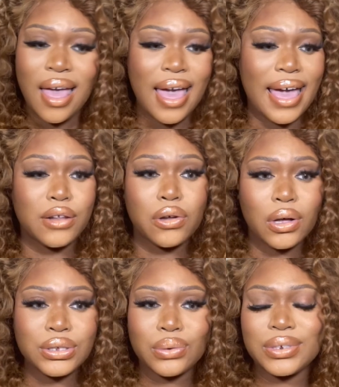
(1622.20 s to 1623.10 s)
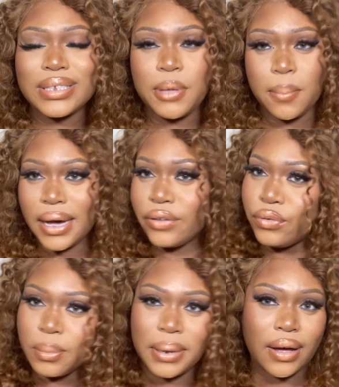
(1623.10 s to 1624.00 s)
And also, just be mindful
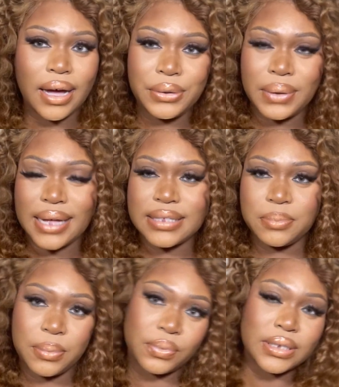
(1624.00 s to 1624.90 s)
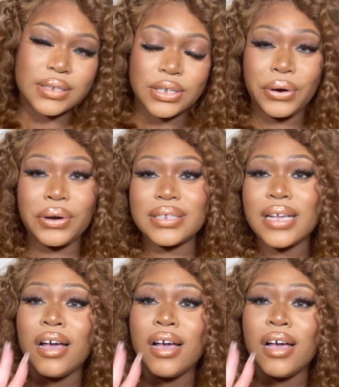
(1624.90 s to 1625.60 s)
about how you add to people's insecurities,